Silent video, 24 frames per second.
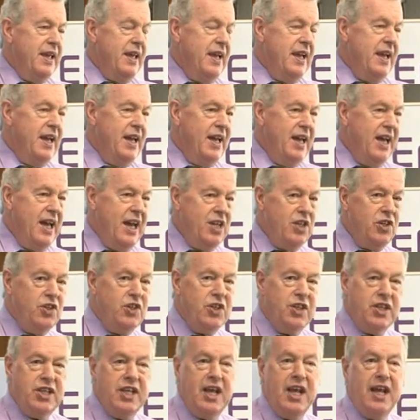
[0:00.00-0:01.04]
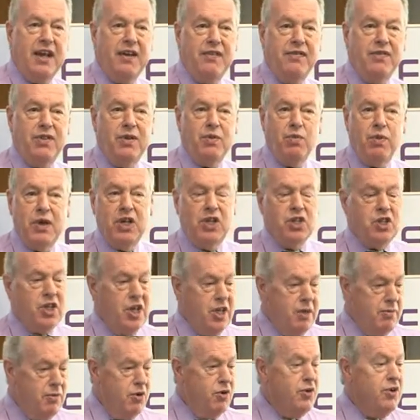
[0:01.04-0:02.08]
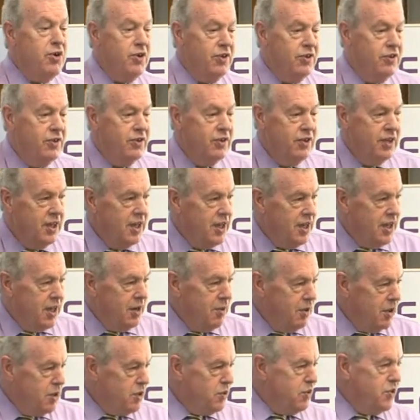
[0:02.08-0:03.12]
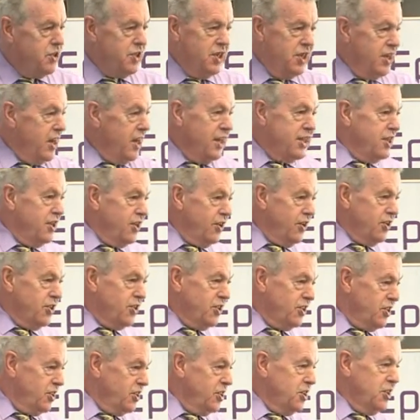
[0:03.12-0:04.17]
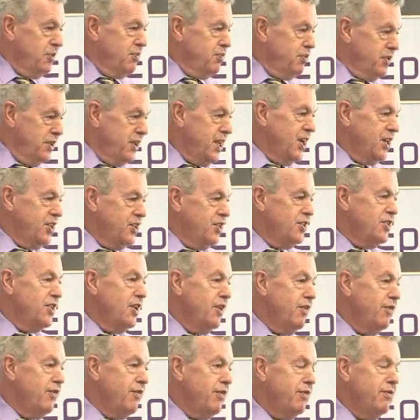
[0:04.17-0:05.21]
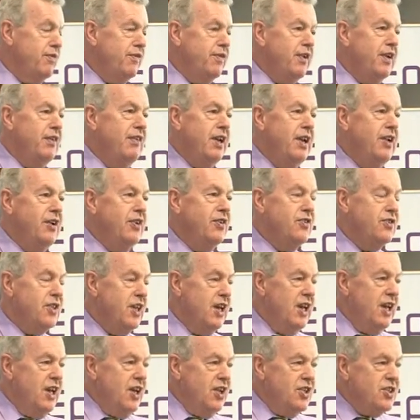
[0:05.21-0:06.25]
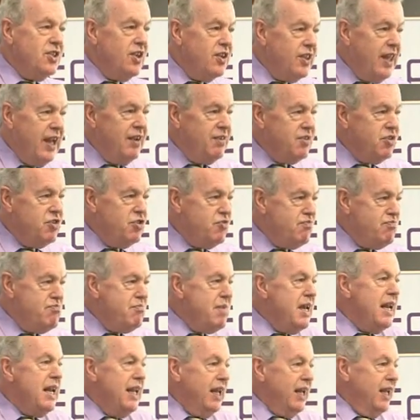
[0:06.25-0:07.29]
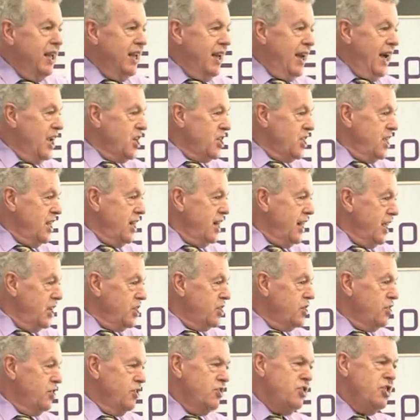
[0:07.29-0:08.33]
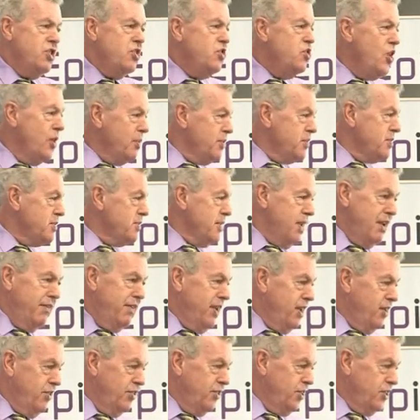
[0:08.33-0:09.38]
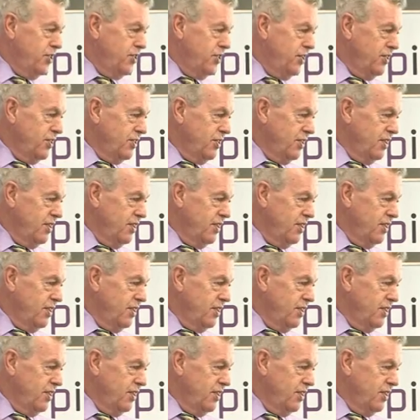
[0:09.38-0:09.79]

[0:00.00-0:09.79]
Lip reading: And you didn't have the wheat germ oil, which was your antioxidant to protect yourself from free radicals. So that milling actually led to enormous amount of health issues.